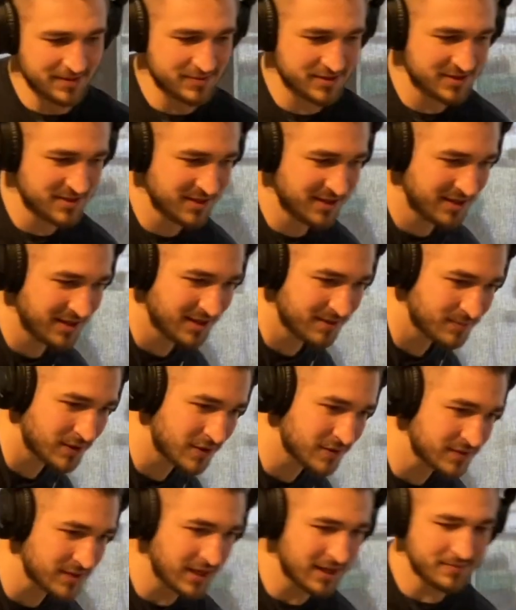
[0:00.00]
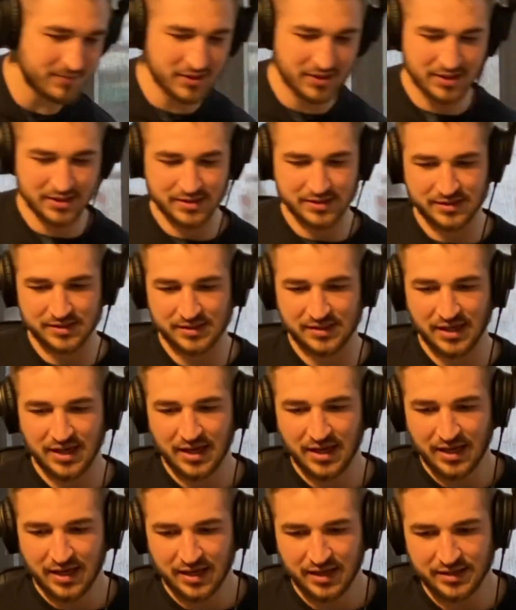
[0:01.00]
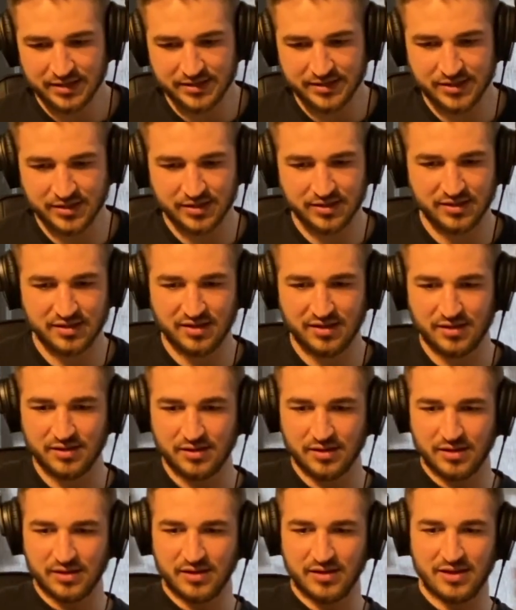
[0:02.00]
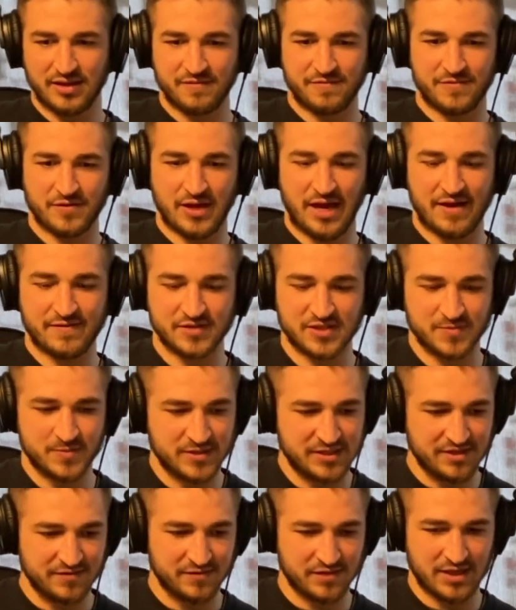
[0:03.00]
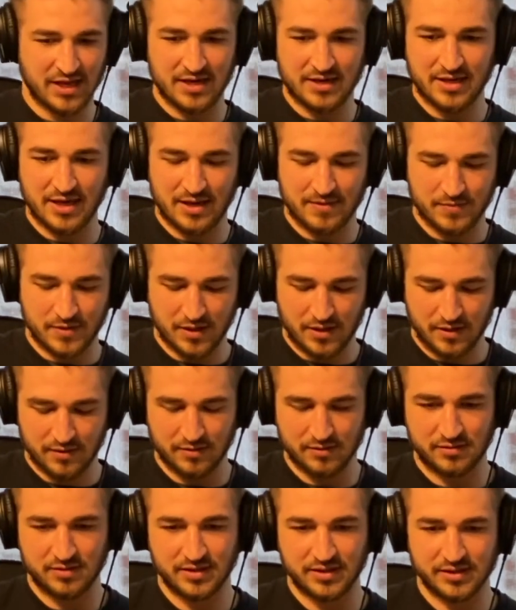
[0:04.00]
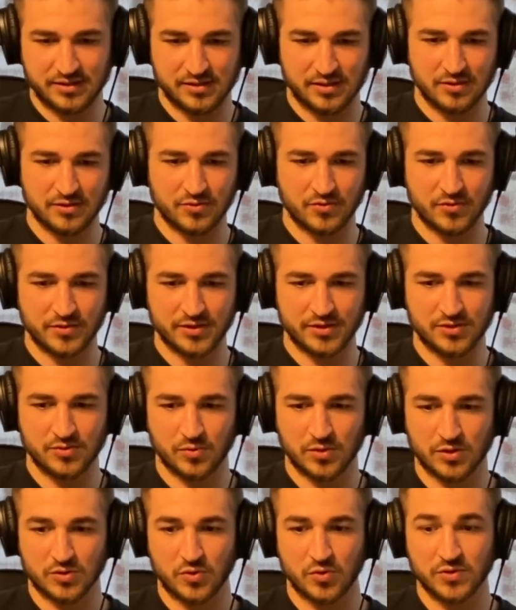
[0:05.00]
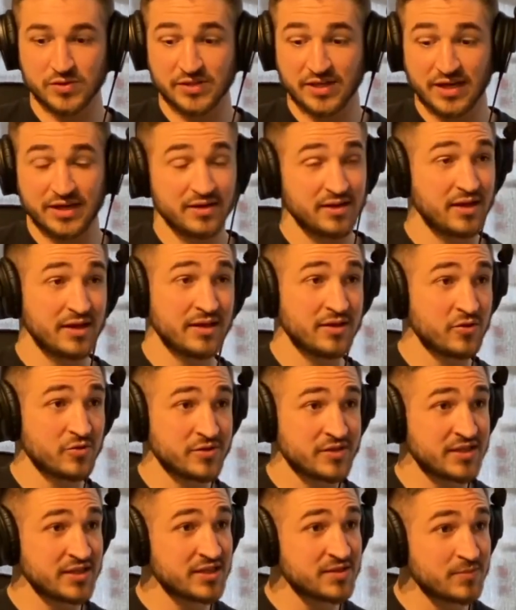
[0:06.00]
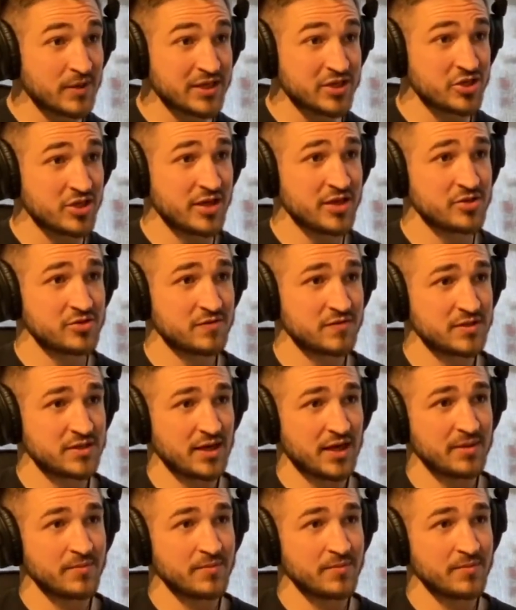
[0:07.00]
thinking about that because if you have a specific end game, then other things aren't going to work towards that, and those things might change over time.